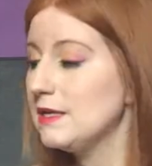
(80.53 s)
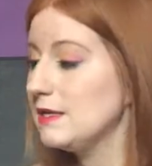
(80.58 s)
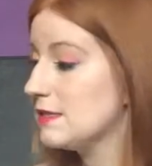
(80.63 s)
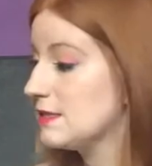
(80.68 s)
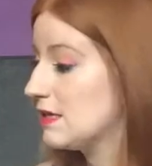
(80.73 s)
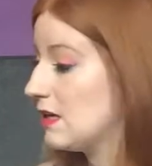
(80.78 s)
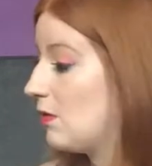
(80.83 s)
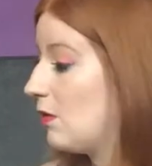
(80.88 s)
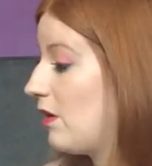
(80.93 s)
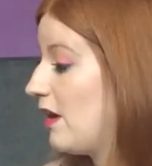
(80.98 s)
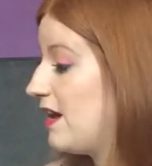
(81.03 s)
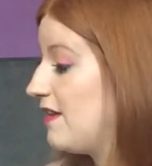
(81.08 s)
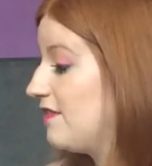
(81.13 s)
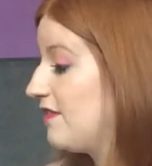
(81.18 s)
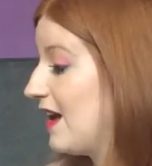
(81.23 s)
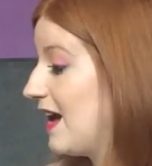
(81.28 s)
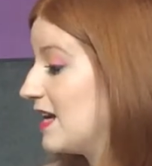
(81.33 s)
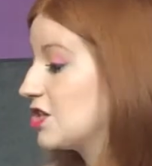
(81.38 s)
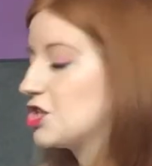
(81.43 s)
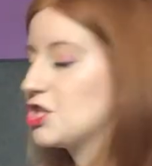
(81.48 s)
So I've
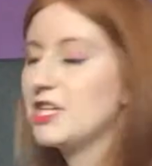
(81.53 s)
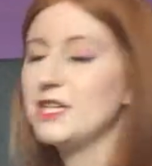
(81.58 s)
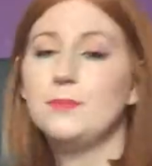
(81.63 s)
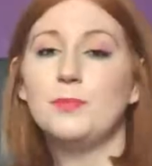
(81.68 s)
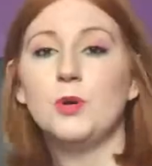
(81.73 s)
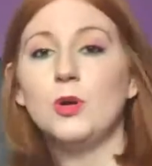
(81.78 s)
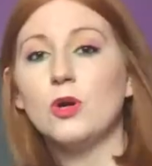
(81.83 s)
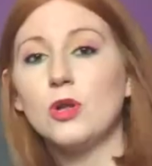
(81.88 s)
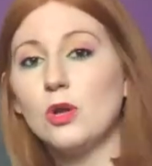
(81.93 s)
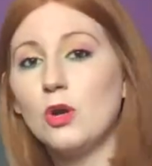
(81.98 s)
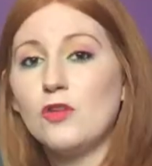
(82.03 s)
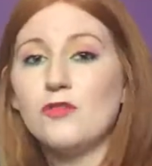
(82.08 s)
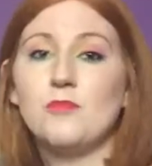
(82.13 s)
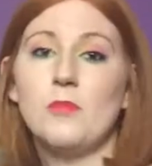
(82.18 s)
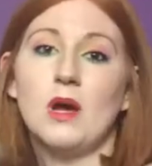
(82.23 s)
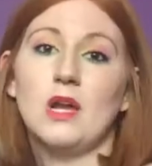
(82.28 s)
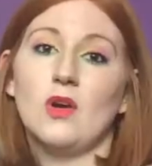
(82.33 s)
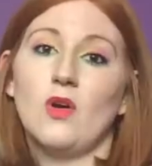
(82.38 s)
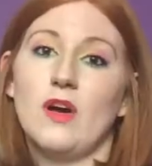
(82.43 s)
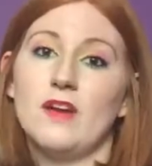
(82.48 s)
actually put a lot of
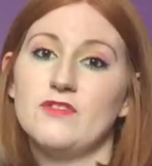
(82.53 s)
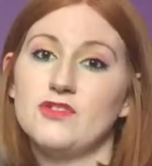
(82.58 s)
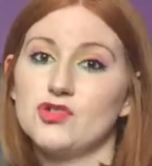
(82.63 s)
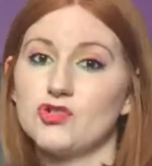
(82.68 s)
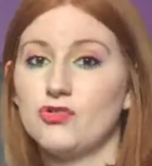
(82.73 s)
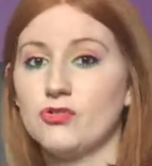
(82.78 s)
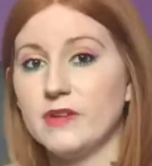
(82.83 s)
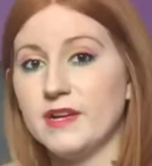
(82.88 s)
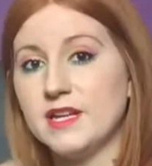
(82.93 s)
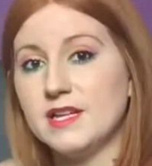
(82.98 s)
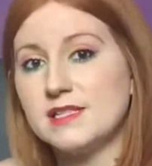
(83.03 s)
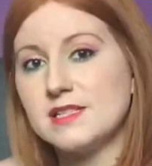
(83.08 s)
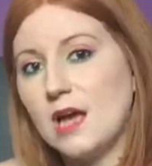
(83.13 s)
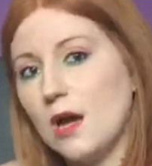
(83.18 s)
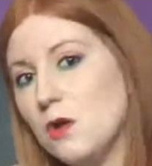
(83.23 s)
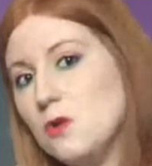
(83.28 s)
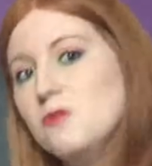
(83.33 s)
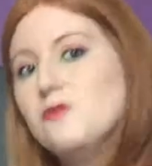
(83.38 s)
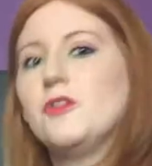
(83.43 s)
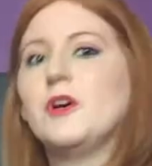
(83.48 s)
my life drawings
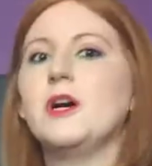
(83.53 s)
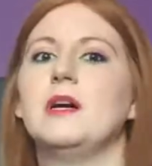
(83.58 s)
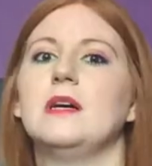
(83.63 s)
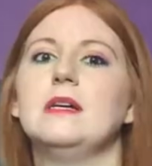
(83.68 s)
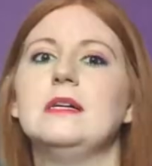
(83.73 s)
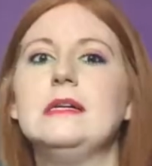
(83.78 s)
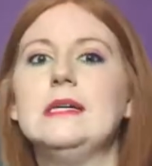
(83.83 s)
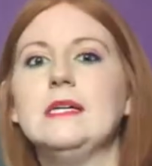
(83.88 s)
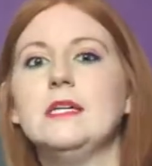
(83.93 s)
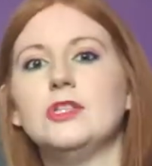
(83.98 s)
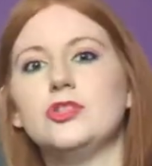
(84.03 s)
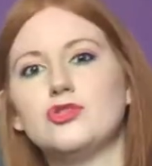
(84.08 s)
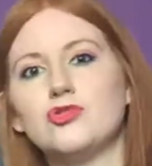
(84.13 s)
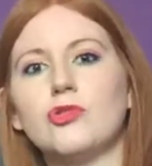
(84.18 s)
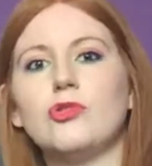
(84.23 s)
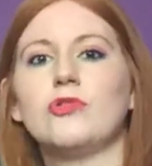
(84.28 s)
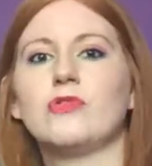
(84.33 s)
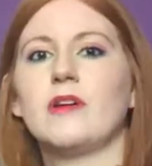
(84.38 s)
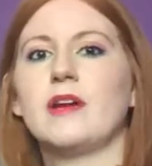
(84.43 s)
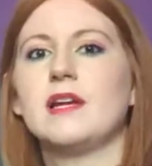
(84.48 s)
over
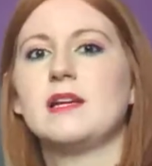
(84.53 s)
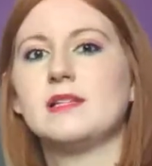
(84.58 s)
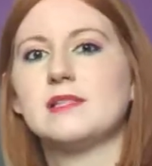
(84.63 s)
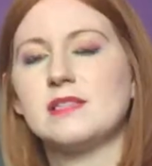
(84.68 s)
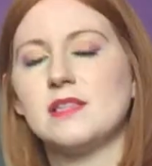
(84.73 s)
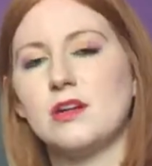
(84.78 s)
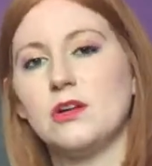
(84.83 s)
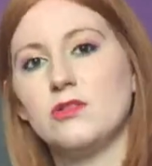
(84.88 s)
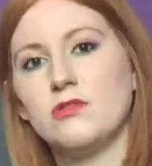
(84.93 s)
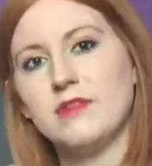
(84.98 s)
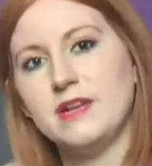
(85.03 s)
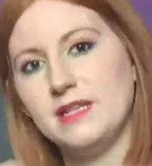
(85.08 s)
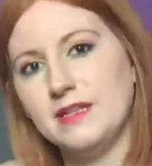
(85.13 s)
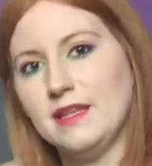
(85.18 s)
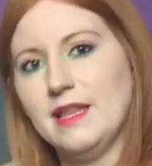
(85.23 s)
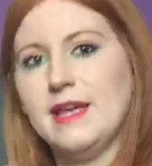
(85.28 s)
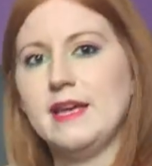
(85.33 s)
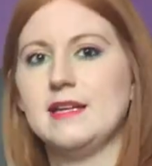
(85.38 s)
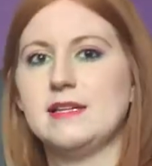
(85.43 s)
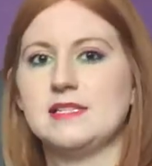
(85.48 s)
drawings that are in
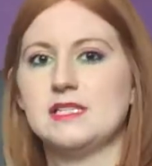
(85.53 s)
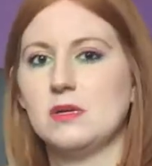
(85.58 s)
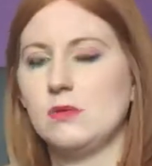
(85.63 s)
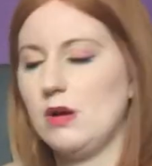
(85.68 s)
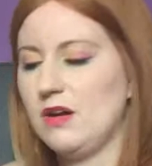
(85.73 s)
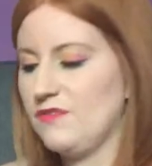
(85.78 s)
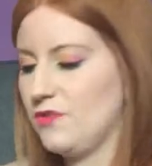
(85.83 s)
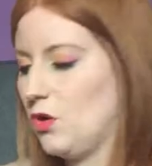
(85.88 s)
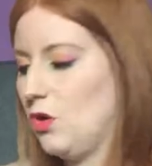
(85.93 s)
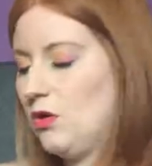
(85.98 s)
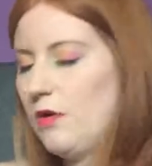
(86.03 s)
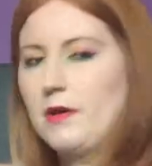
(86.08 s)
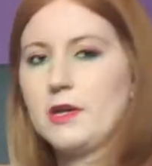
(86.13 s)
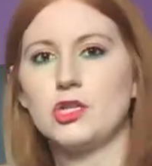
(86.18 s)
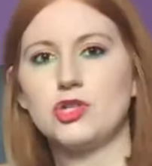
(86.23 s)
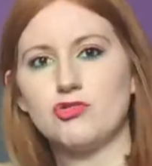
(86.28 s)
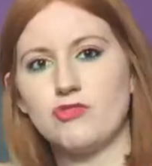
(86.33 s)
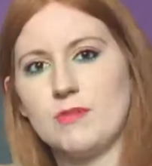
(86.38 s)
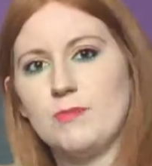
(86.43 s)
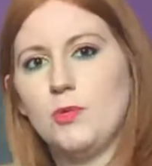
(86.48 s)
there, so I've got like
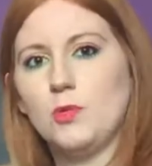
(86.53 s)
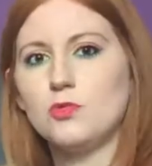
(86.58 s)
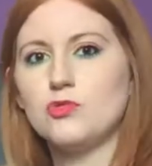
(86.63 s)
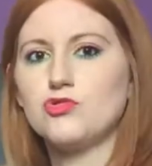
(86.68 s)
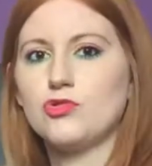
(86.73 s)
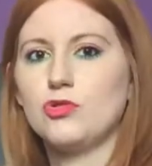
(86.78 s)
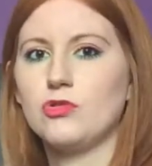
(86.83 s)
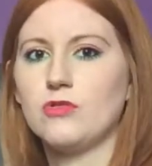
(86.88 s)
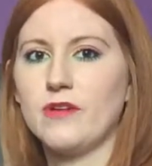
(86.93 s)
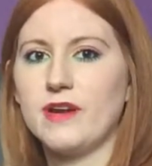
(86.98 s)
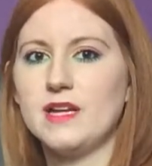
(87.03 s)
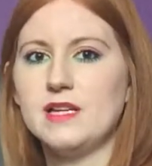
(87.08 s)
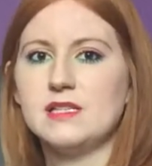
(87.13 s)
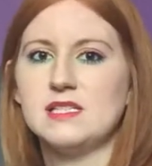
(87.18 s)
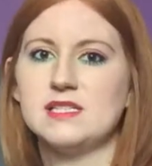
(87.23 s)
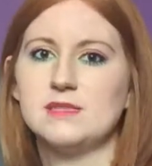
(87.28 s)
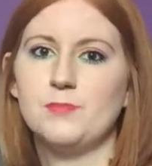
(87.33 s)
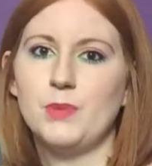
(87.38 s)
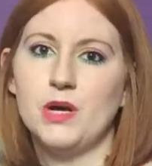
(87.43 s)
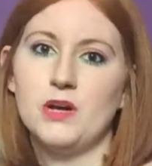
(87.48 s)
triple
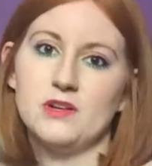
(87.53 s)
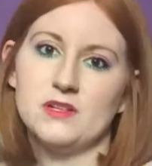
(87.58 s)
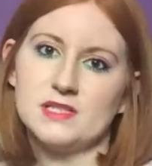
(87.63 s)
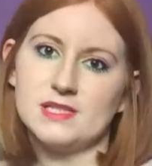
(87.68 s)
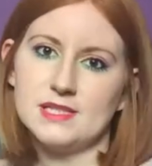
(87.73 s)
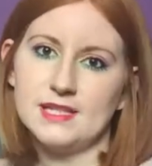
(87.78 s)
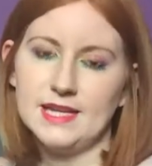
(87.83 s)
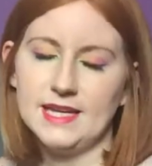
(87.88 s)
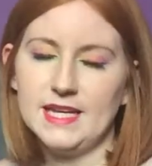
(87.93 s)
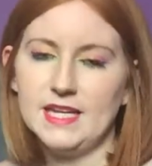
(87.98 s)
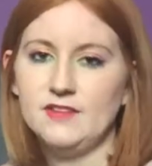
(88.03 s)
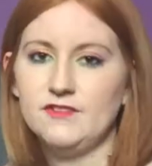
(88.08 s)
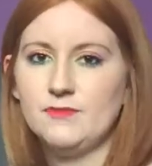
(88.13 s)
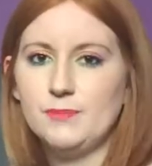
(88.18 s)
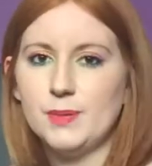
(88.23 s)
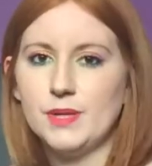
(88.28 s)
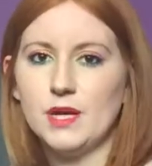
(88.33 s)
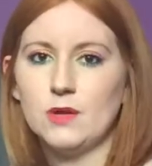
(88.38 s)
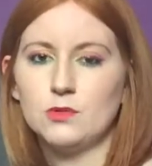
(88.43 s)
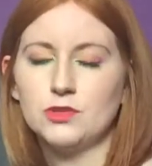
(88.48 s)
drawings per sleeve,
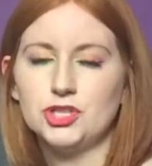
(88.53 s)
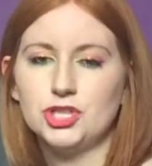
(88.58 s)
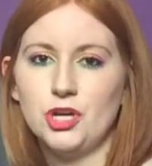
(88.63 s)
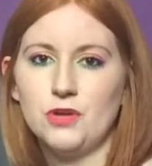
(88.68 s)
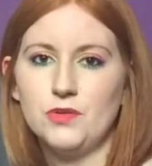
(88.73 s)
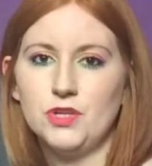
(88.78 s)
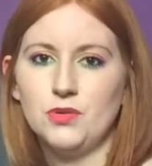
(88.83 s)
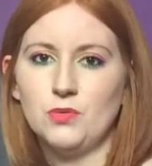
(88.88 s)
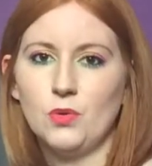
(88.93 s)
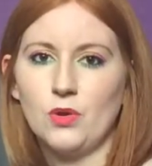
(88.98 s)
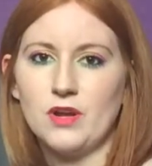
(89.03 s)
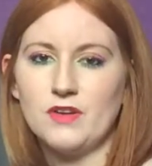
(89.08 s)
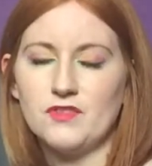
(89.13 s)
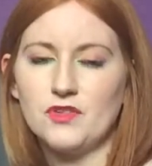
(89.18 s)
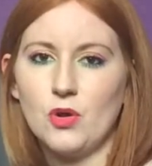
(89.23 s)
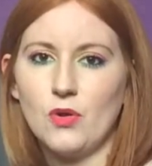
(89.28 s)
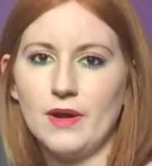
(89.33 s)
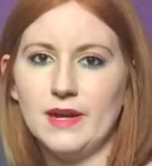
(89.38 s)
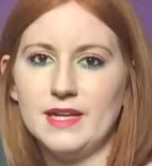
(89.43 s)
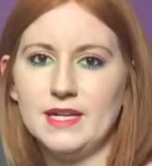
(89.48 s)
but I'll show you what
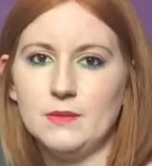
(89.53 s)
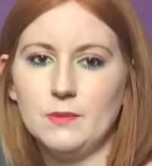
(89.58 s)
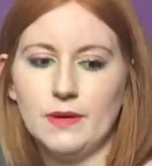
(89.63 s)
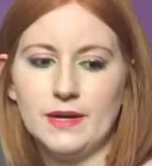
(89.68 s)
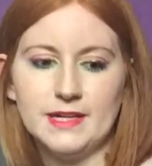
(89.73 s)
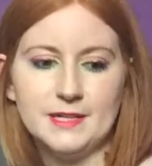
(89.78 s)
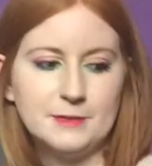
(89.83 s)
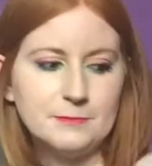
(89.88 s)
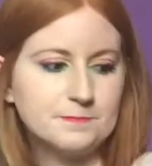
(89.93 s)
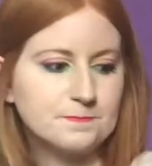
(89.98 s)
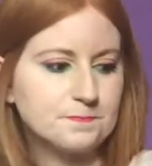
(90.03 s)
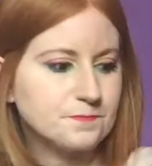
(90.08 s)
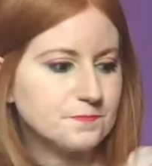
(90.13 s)
I've got anyway.